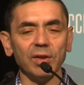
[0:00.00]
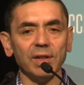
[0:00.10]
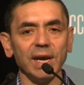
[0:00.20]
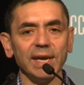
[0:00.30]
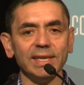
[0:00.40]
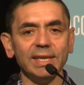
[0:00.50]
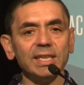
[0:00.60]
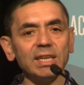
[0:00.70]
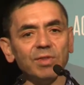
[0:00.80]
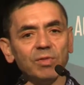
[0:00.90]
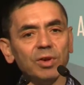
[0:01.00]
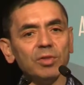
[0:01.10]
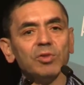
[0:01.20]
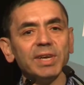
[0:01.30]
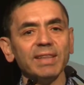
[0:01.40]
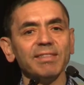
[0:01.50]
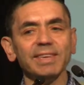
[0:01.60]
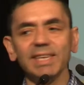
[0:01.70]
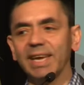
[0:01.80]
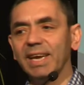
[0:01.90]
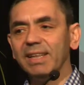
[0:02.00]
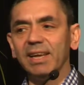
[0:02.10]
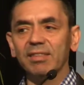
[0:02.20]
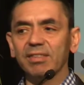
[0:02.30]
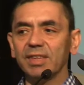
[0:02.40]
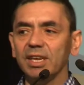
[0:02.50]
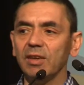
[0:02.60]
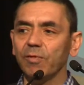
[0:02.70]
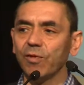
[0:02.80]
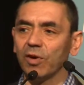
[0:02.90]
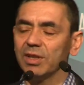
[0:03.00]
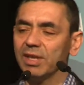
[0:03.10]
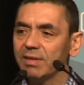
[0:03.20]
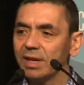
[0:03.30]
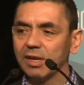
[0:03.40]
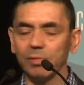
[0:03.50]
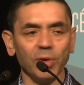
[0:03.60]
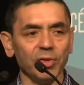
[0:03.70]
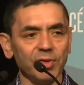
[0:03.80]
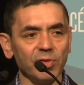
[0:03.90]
the idea that we want to get CD8 and CD4 T cell responses.